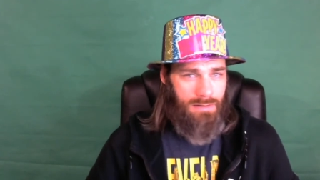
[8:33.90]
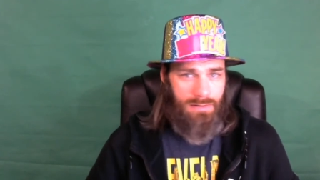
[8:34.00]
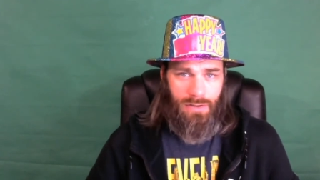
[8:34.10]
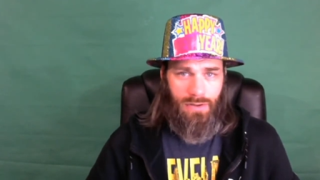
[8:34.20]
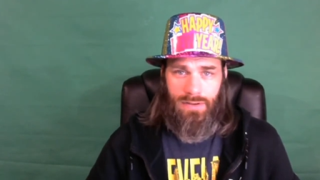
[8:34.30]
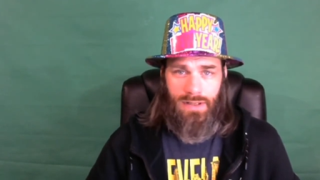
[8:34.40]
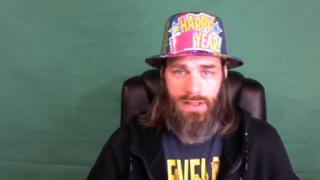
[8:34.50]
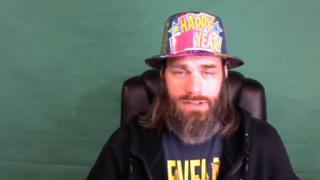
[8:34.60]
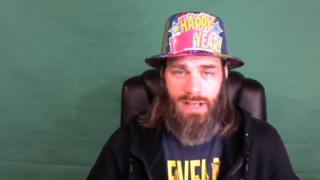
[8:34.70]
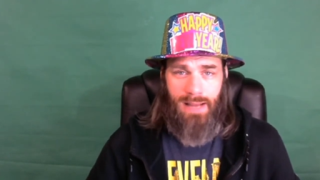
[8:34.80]
couldn't get
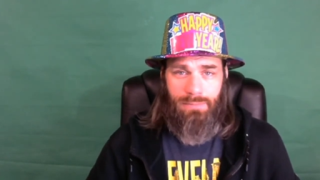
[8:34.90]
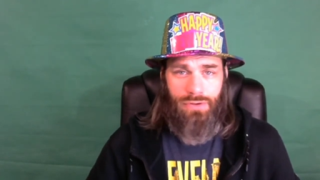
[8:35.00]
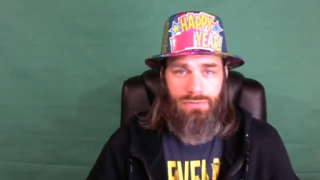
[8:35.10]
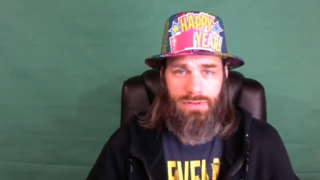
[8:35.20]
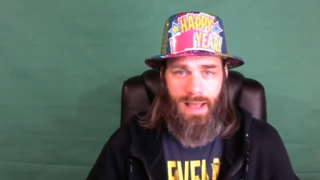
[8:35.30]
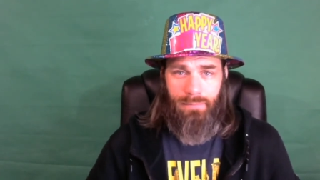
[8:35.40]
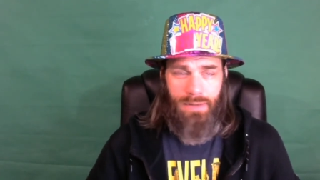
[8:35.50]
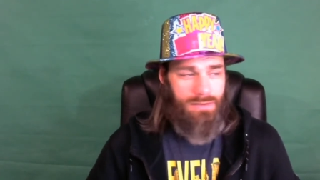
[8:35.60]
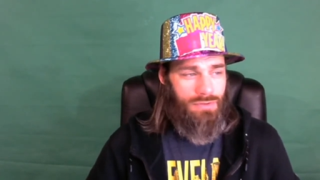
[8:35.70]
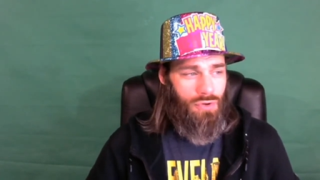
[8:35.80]
a job doing that
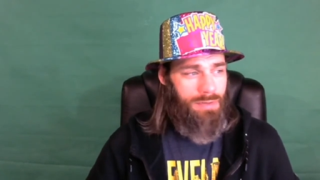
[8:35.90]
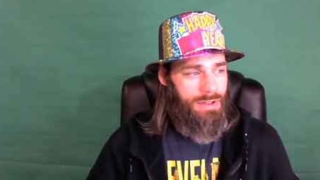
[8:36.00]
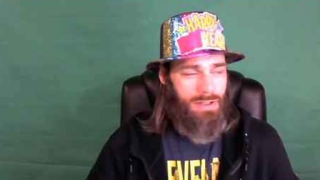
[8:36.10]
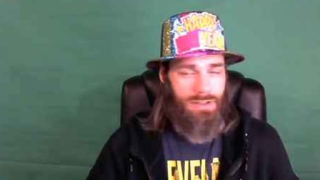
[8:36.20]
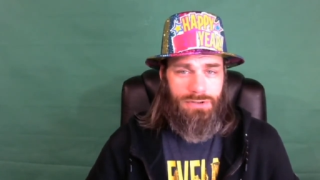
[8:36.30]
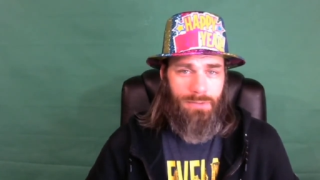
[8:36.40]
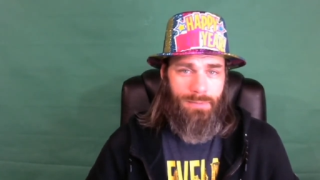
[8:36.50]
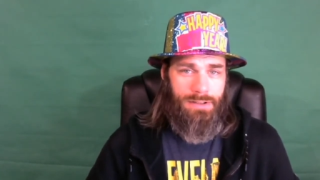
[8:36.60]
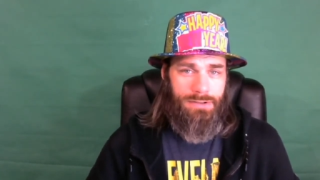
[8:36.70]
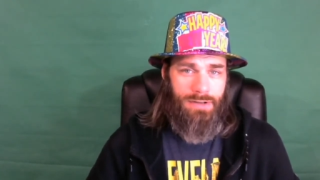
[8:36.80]
because nobody can insure
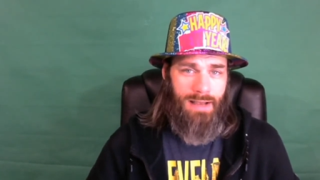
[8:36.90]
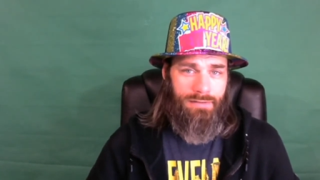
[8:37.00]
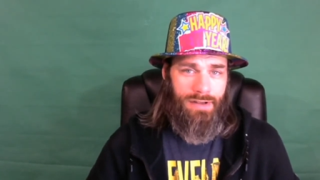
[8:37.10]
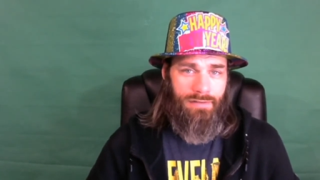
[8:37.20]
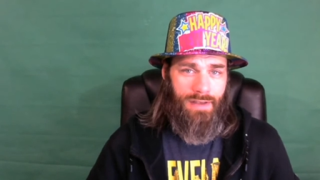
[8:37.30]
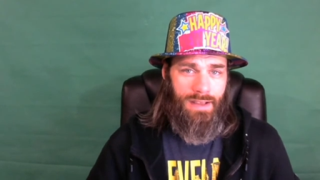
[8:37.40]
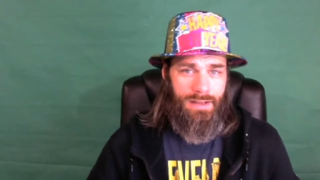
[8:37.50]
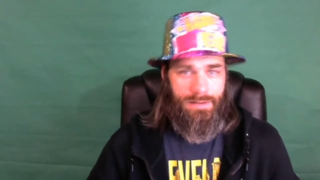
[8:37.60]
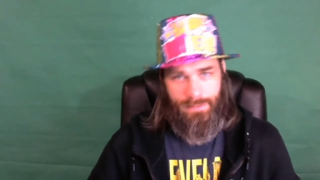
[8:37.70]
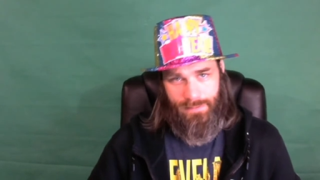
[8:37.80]
me to drive their
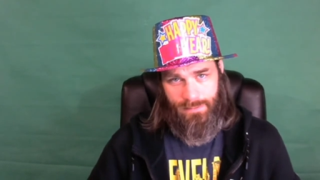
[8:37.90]
vans.